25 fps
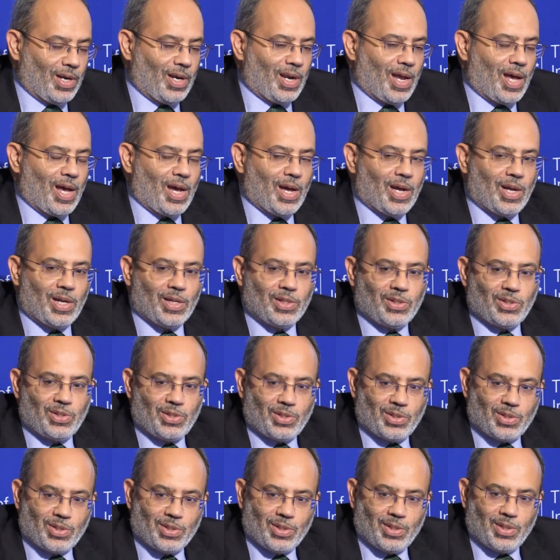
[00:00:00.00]
a large
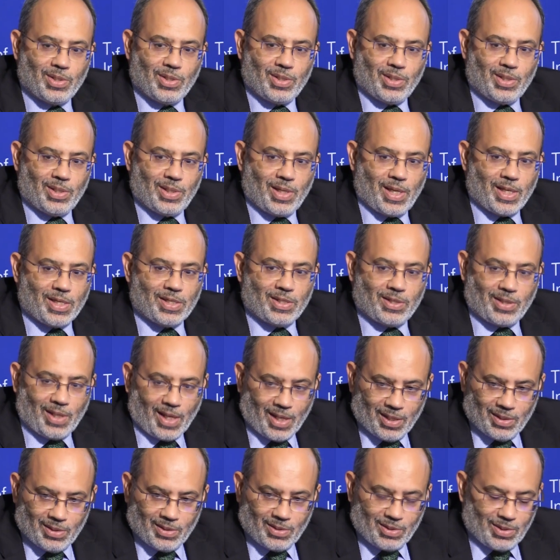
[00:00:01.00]

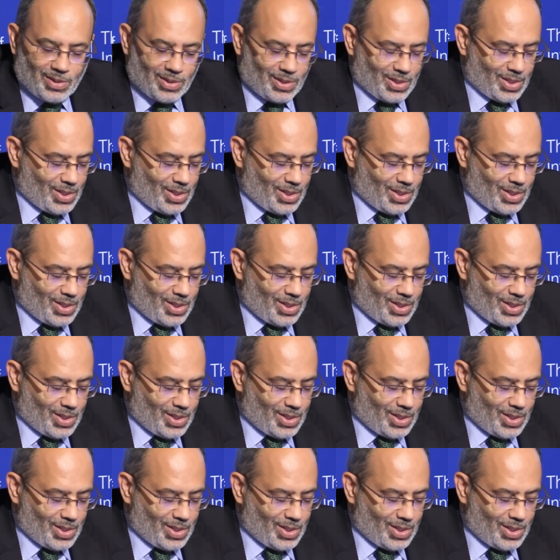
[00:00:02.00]
extent